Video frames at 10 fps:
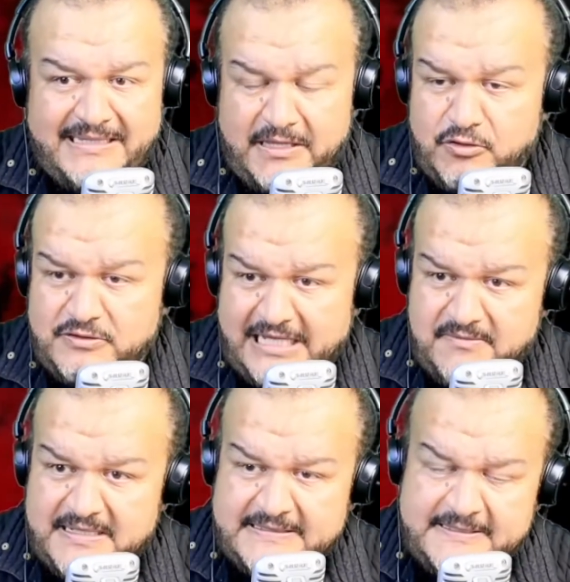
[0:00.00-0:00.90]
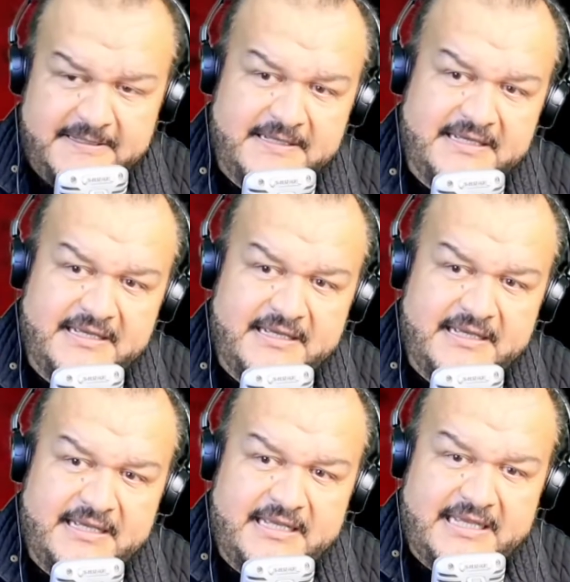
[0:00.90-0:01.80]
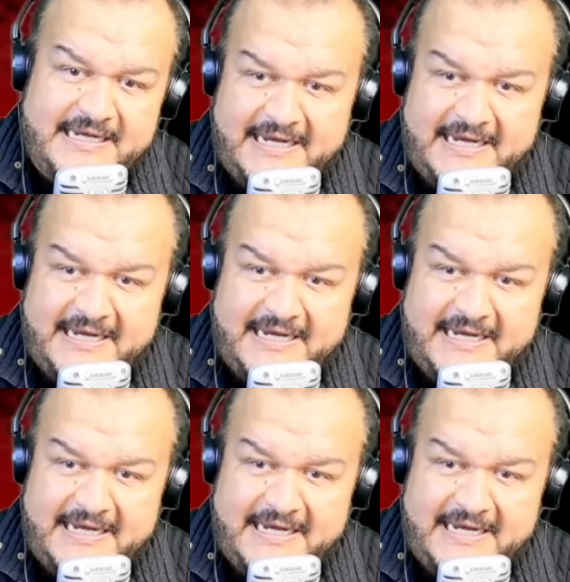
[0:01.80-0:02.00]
and creating this problem.